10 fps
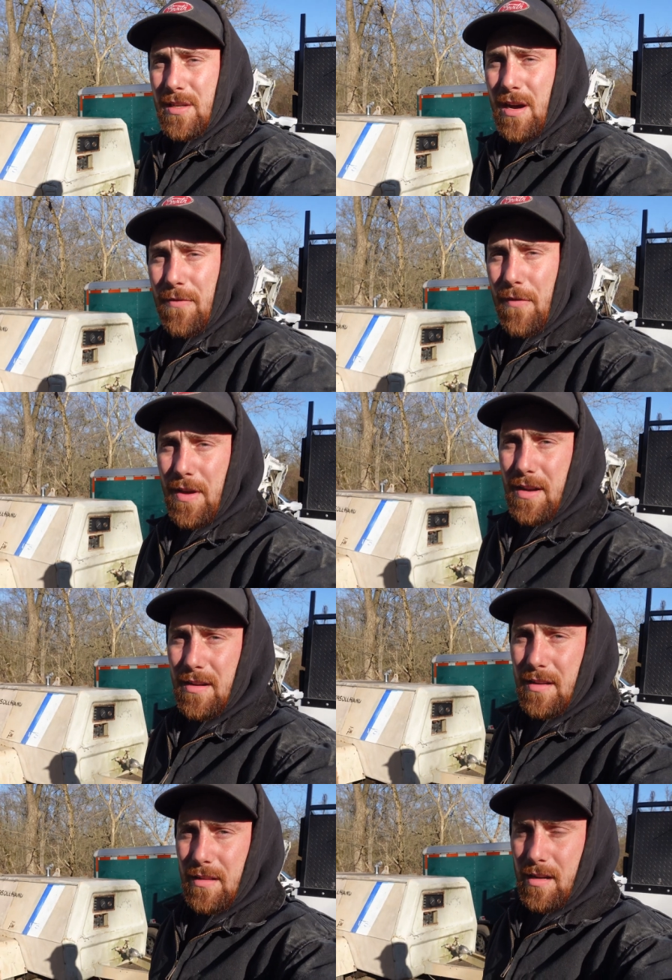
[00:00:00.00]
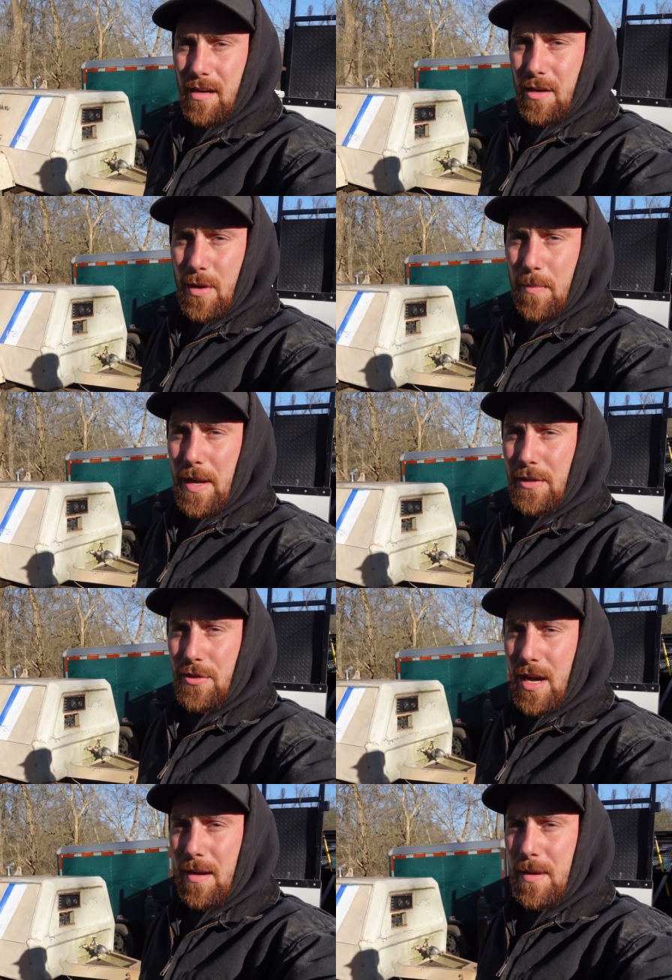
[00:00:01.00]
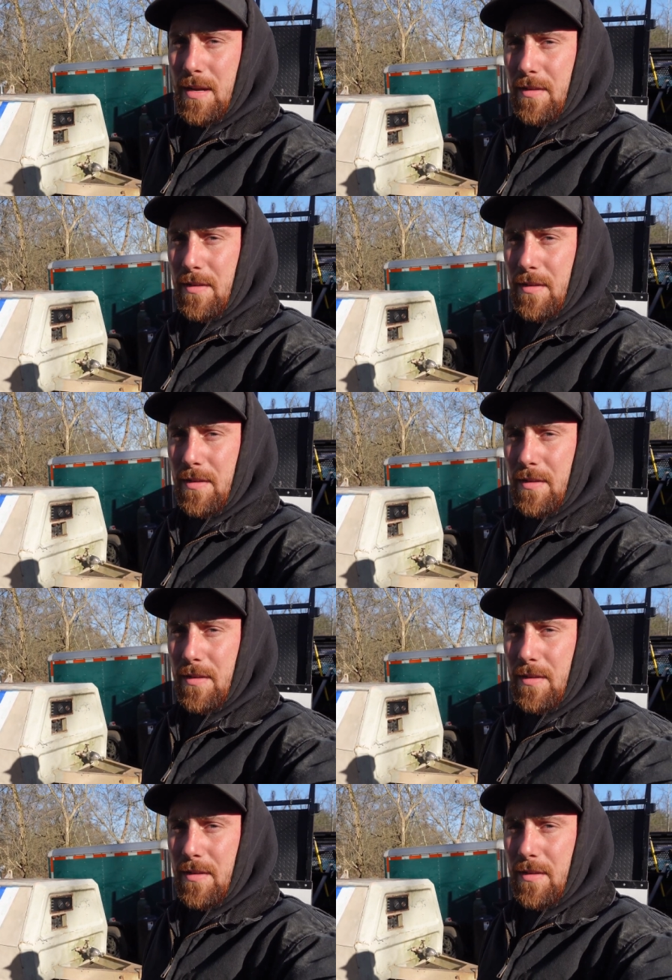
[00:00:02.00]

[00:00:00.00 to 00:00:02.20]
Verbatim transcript: scuff of it, uh, quick paint job,